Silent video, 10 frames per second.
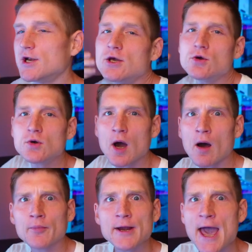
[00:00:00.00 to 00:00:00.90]
do you
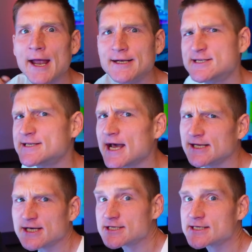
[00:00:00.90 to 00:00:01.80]
comprehend
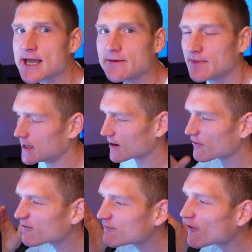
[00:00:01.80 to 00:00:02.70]
said statement
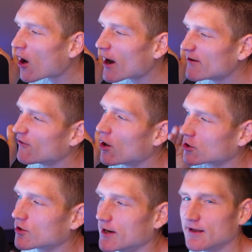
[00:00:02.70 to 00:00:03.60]

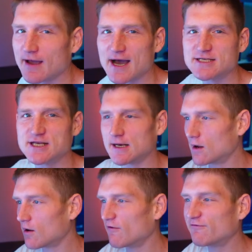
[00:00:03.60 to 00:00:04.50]
500? As
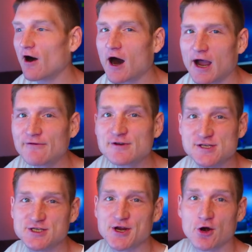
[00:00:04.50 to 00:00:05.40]
in
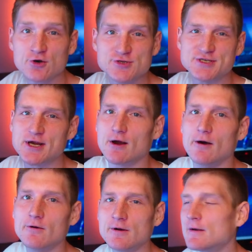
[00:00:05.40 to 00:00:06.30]

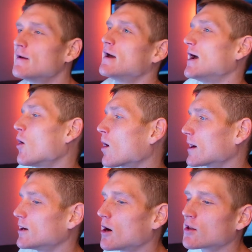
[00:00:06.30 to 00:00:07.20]
500.
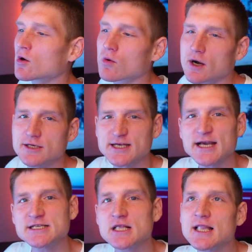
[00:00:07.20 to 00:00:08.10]
Or in other words,
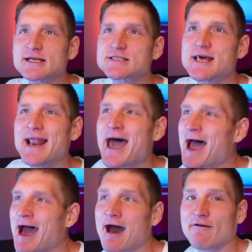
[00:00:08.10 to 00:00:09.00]
it's less than
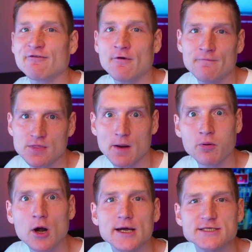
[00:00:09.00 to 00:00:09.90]
half the
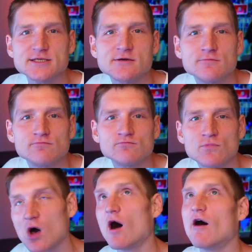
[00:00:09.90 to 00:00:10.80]
price
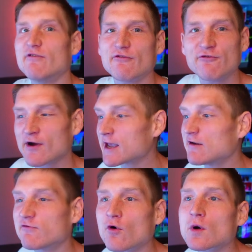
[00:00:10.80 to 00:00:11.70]
of a
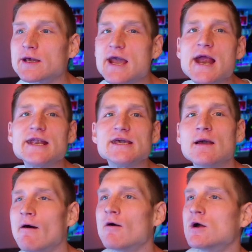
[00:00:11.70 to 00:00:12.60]
freaking 4080.